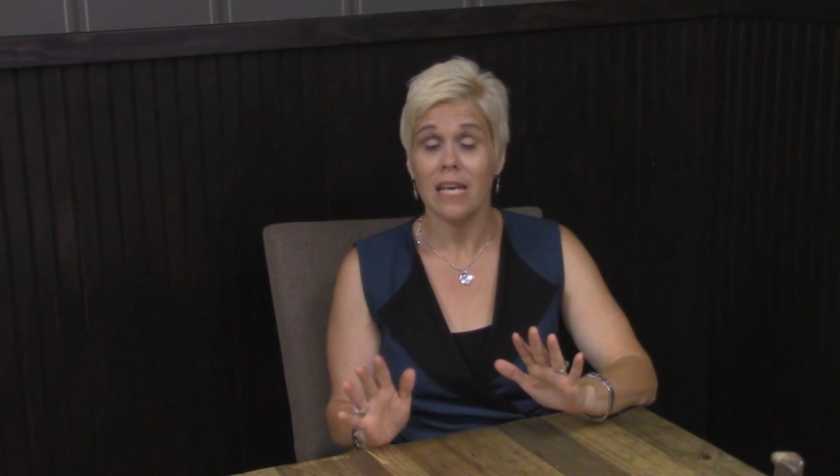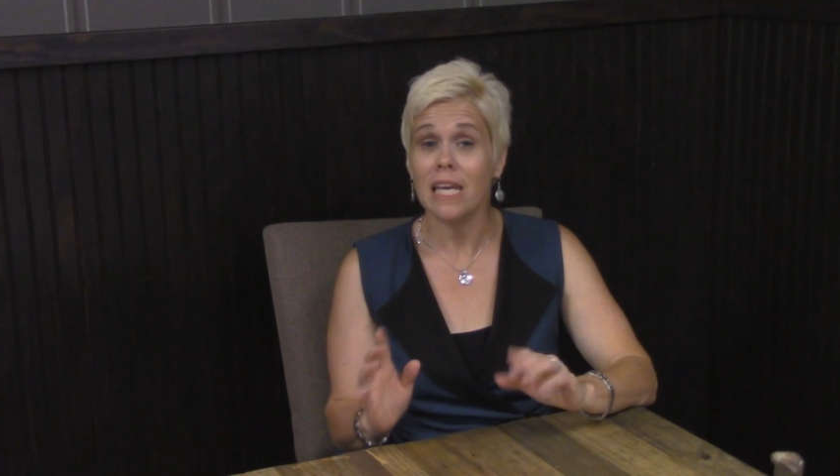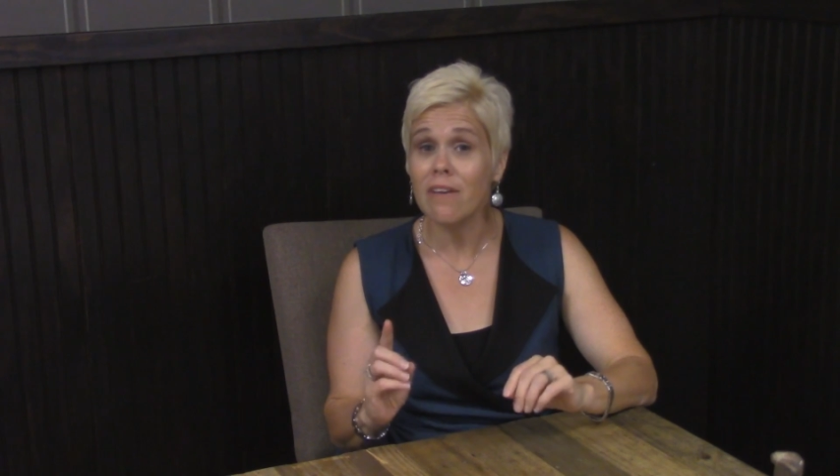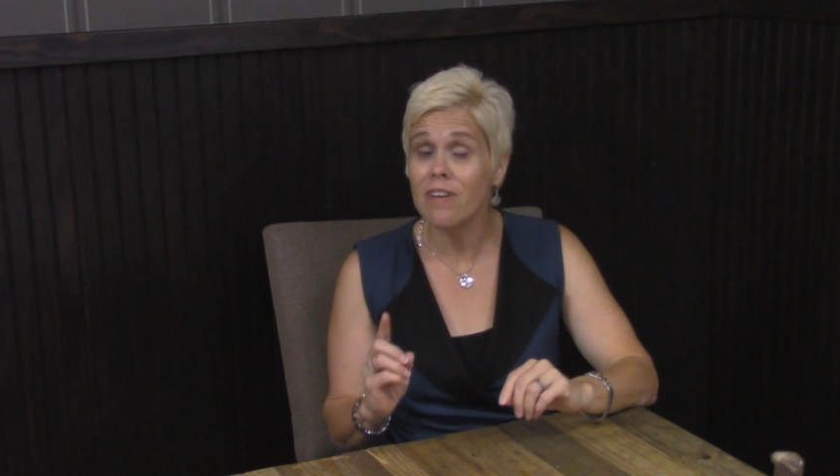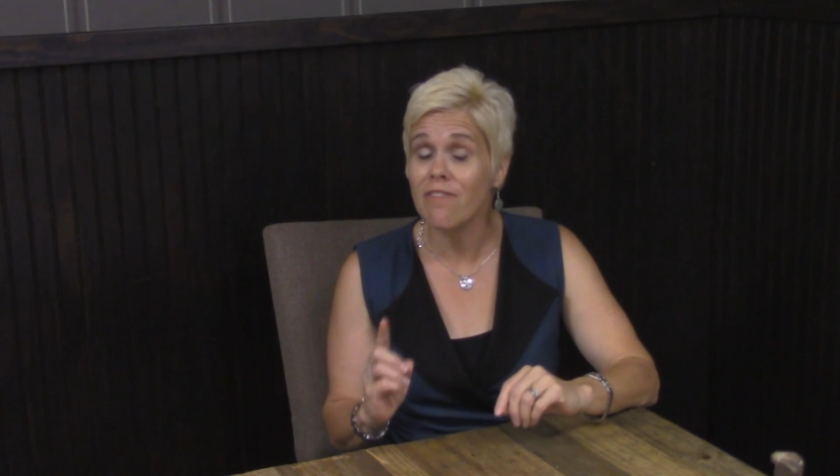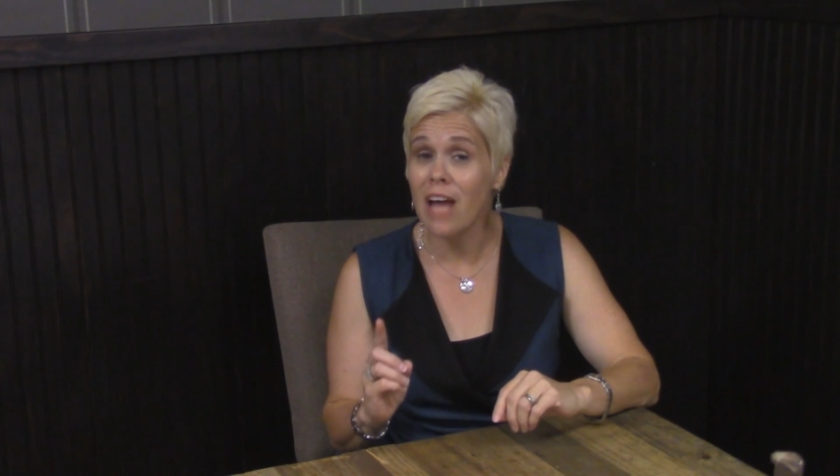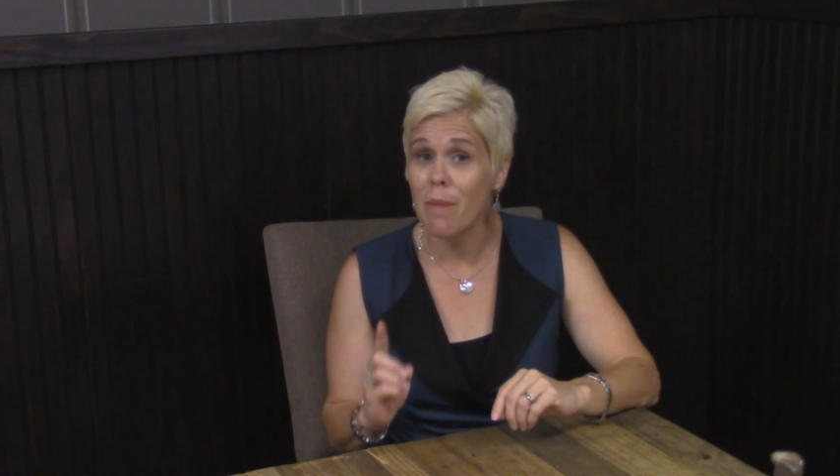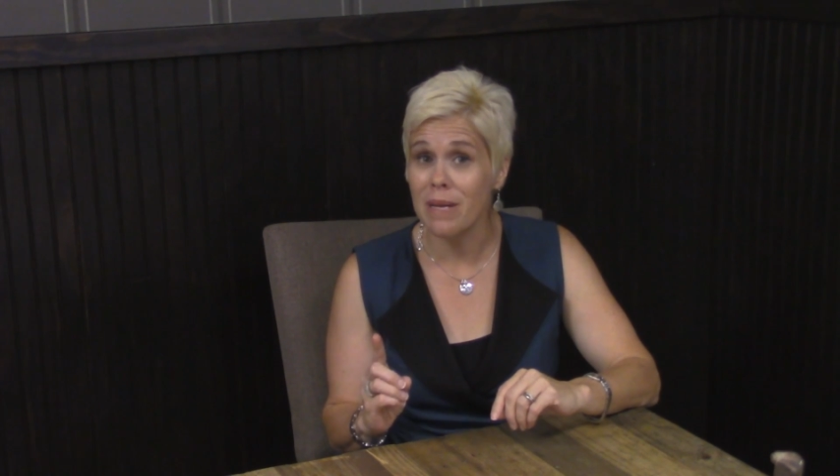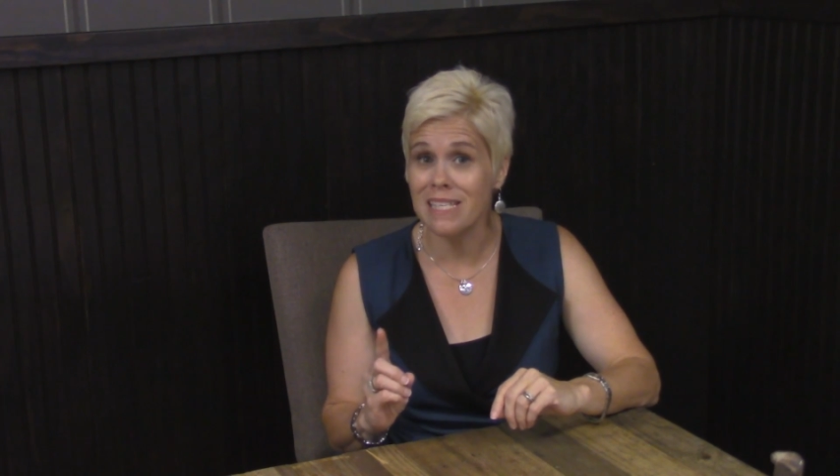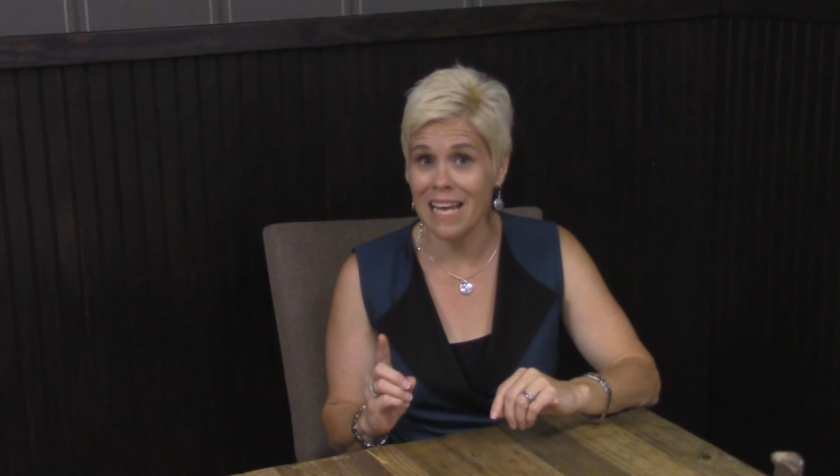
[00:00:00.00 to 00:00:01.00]
even if that
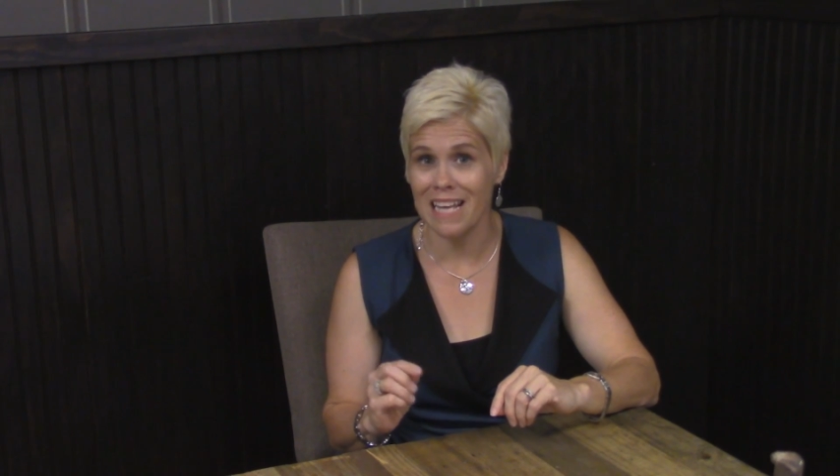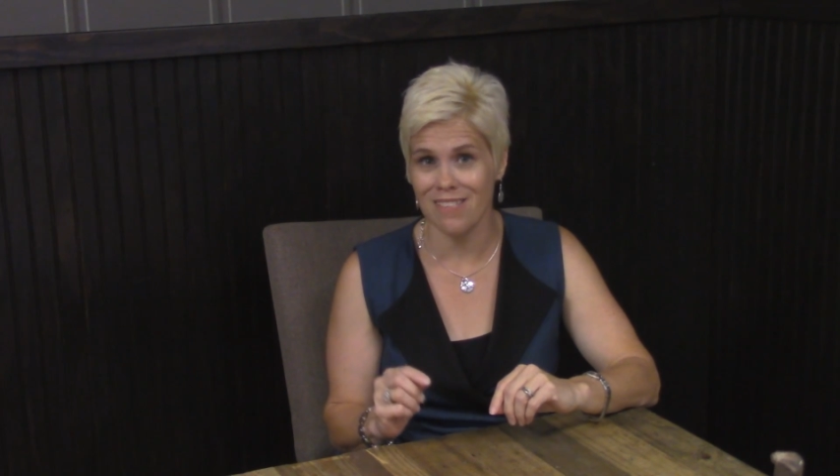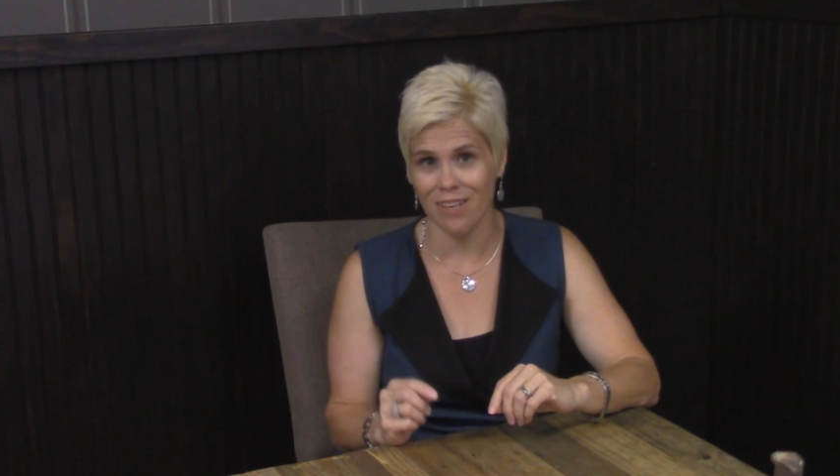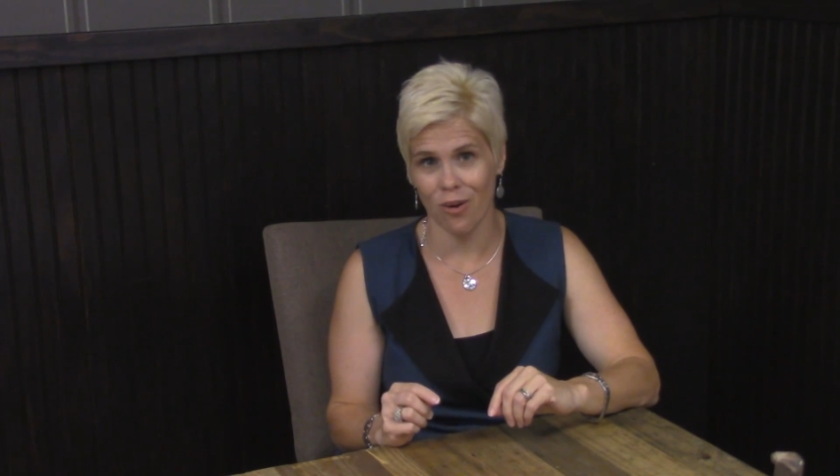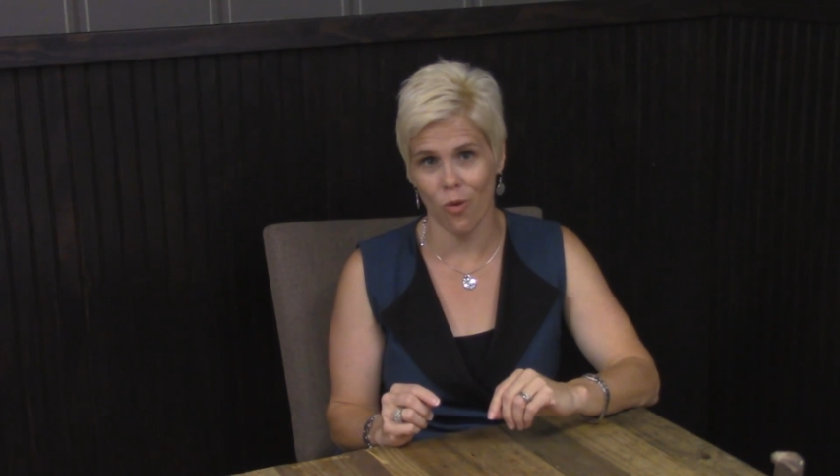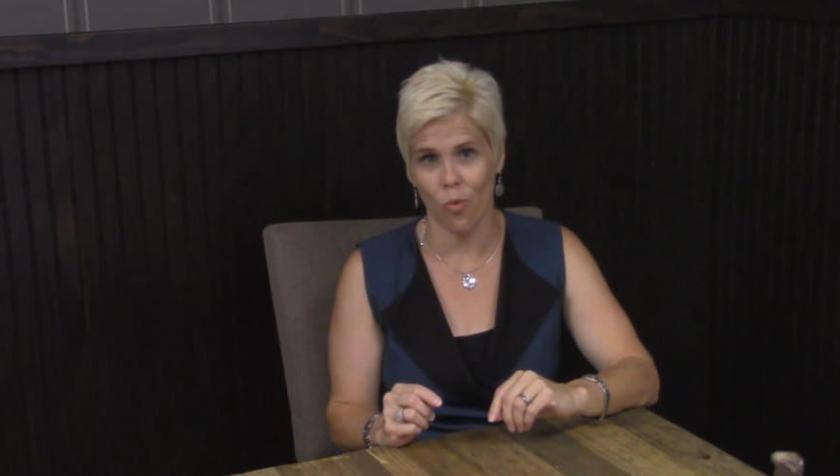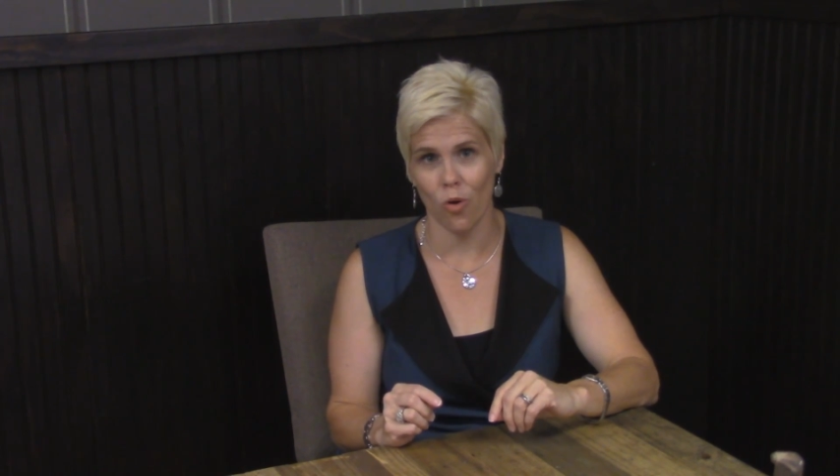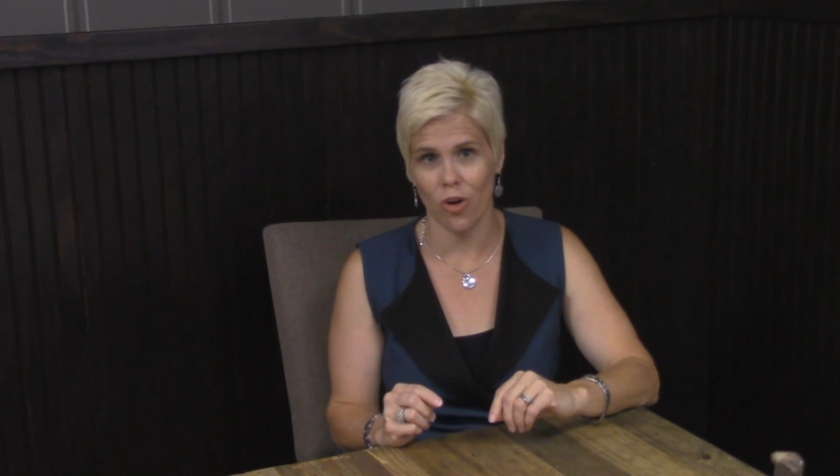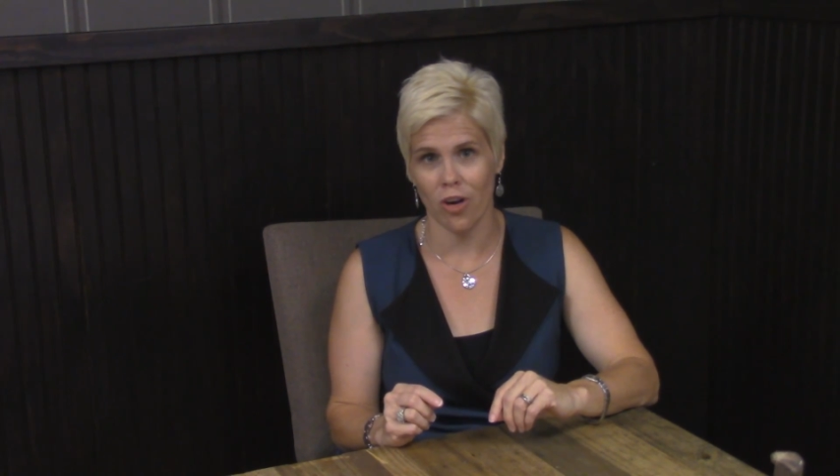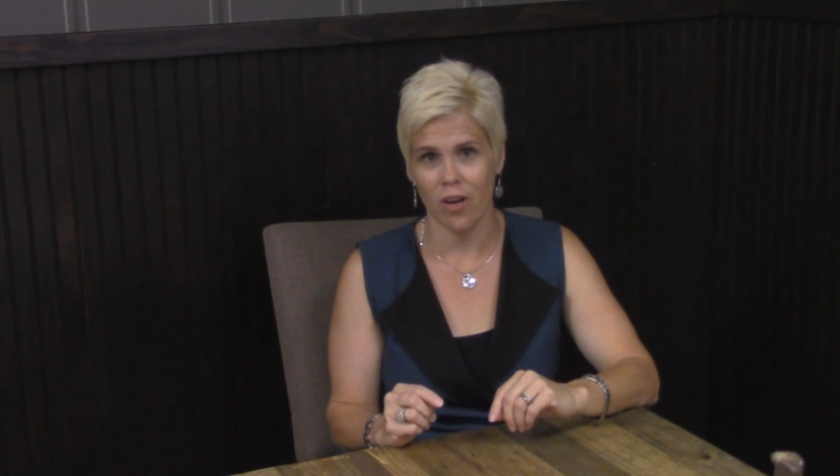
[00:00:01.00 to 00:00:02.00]
means canceling her
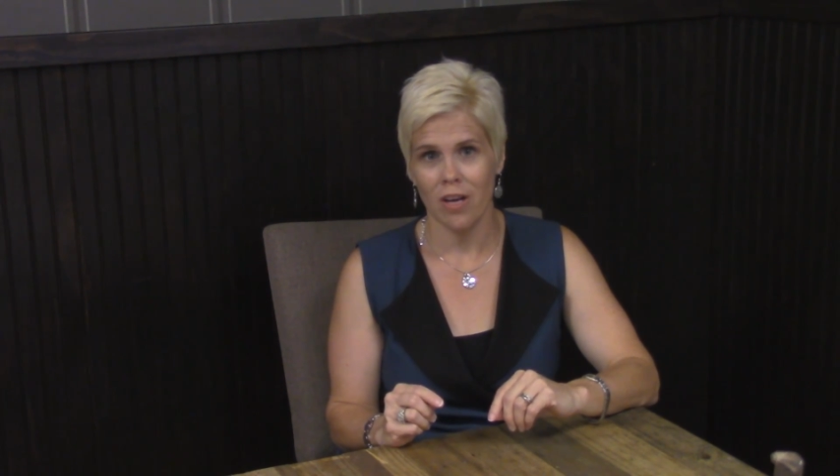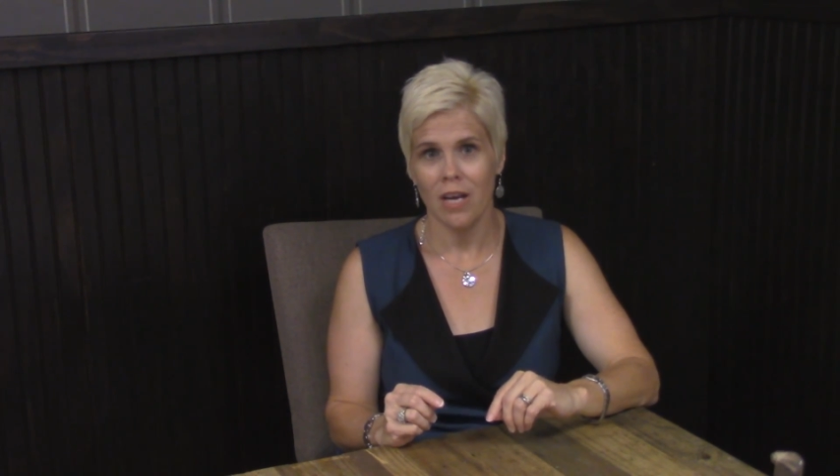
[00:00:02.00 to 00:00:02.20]
order,